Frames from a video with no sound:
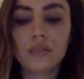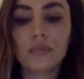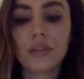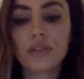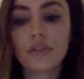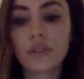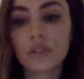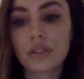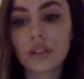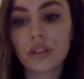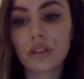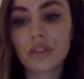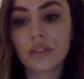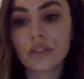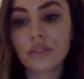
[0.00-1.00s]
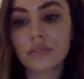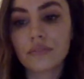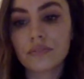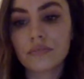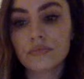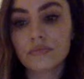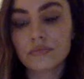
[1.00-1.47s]
I've always thought of you
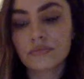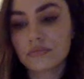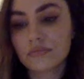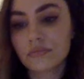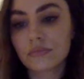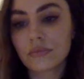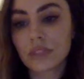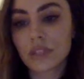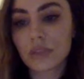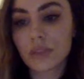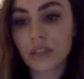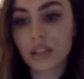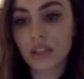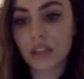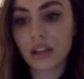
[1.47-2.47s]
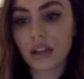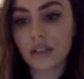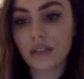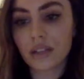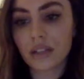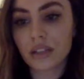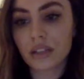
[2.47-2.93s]
something like
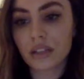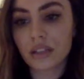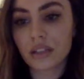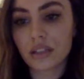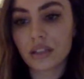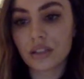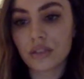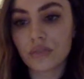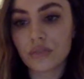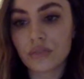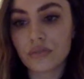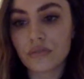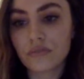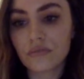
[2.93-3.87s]
that. I think that's a cute.